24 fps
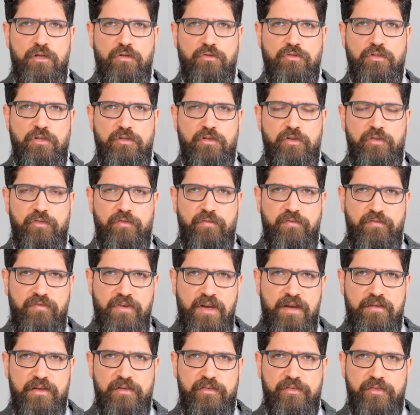that is
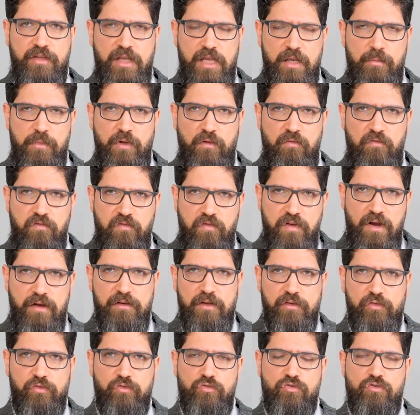very stable,
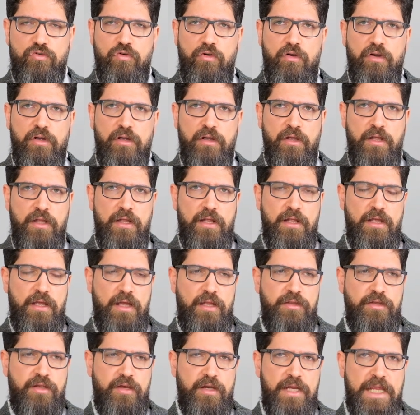very strong,
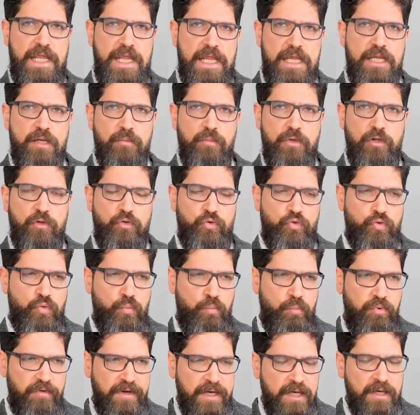and they're able to
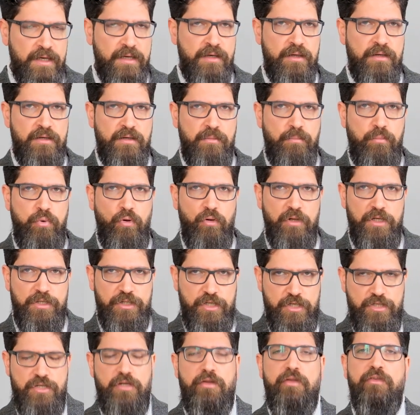bring
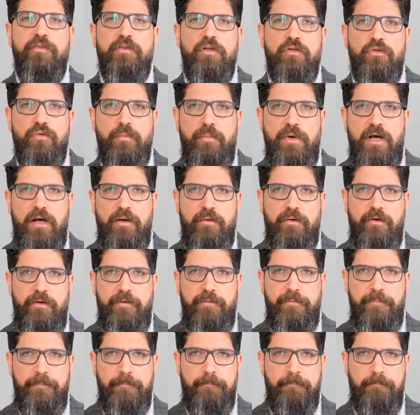politicians into power
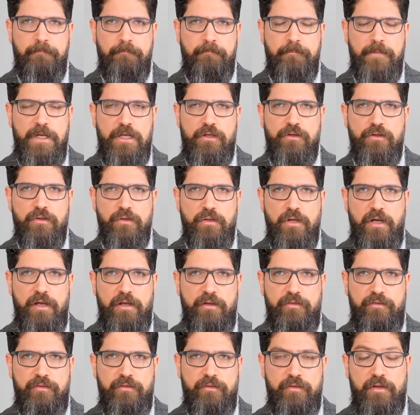in the
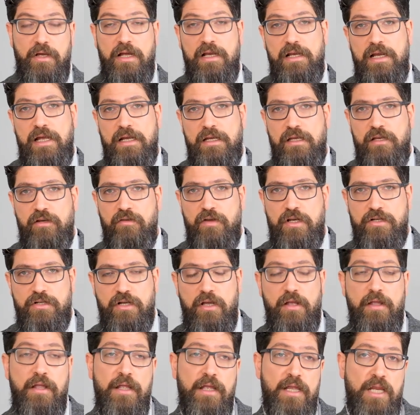US, unlike in Russia.
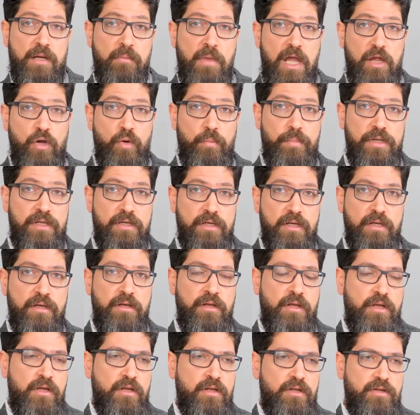In my opinion,
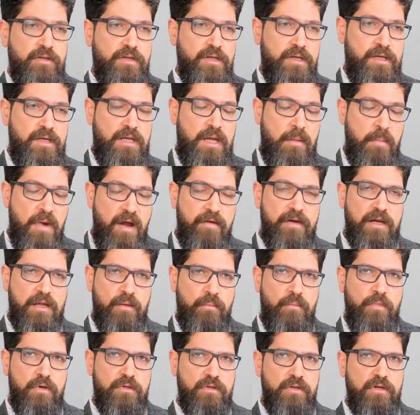the American
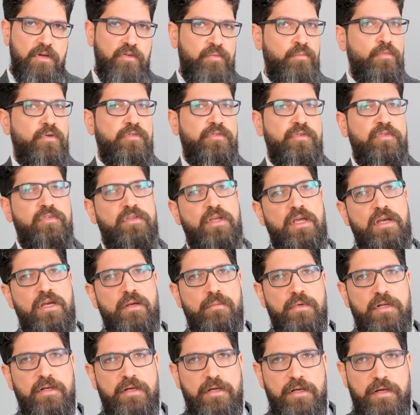model is more
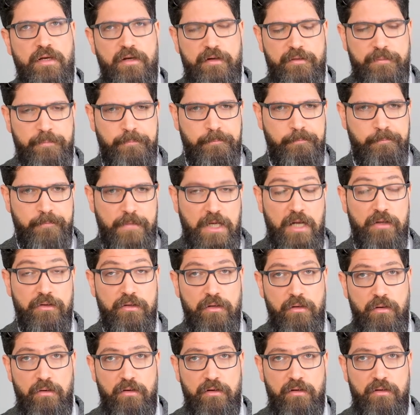sustainable here on the
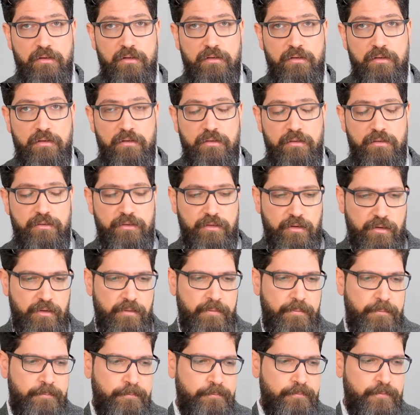long term,
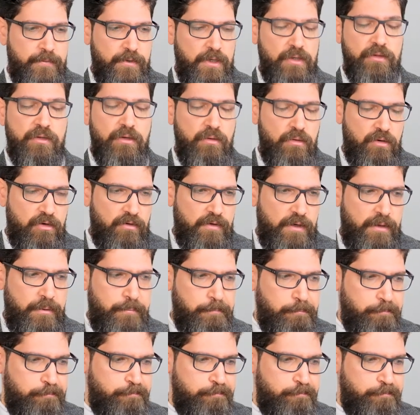on the long run.